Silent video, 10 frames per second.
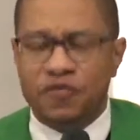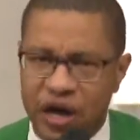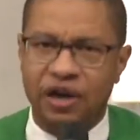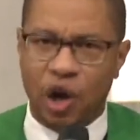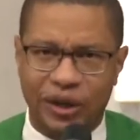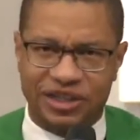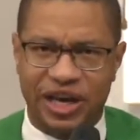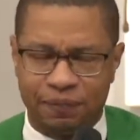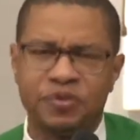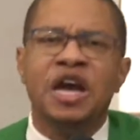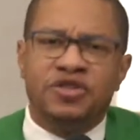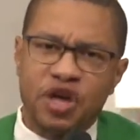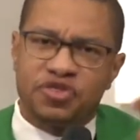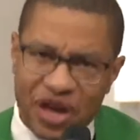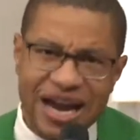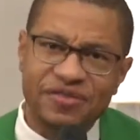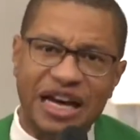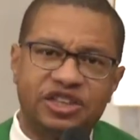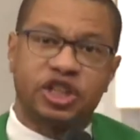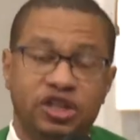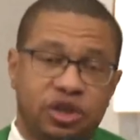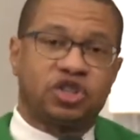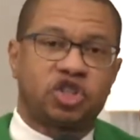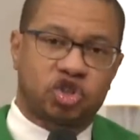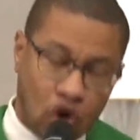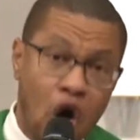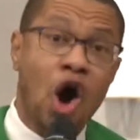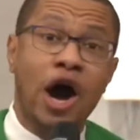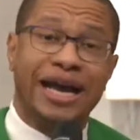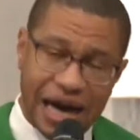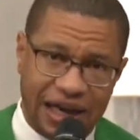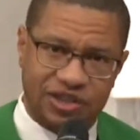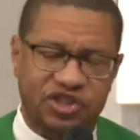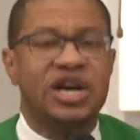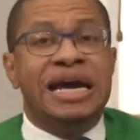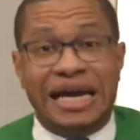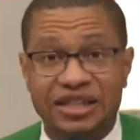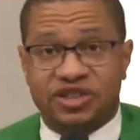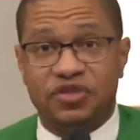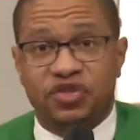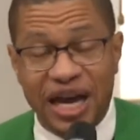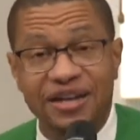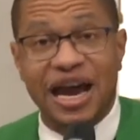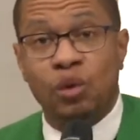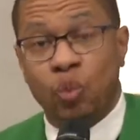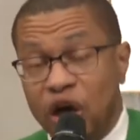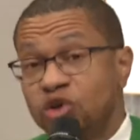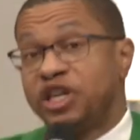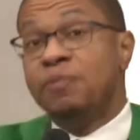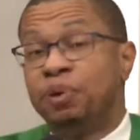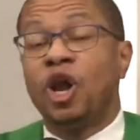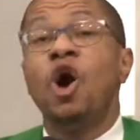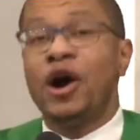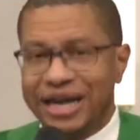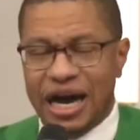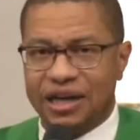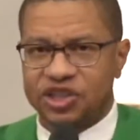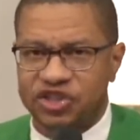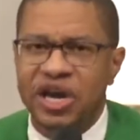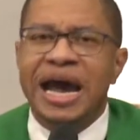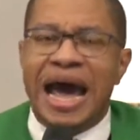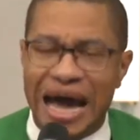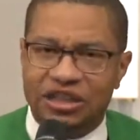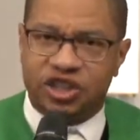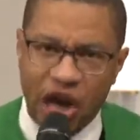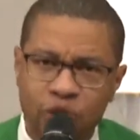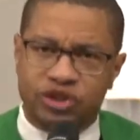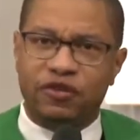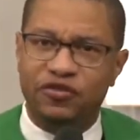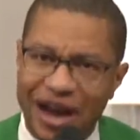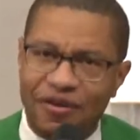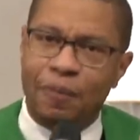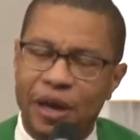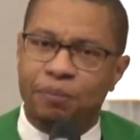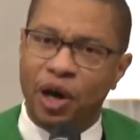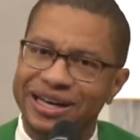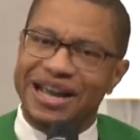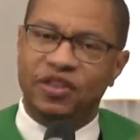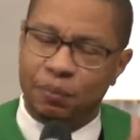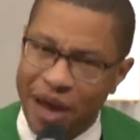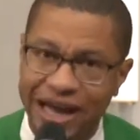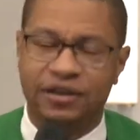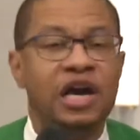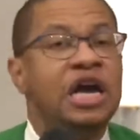the anointing. The thing that should destroy us is the thing that will deploy us. Had Joseph never been put in the pit,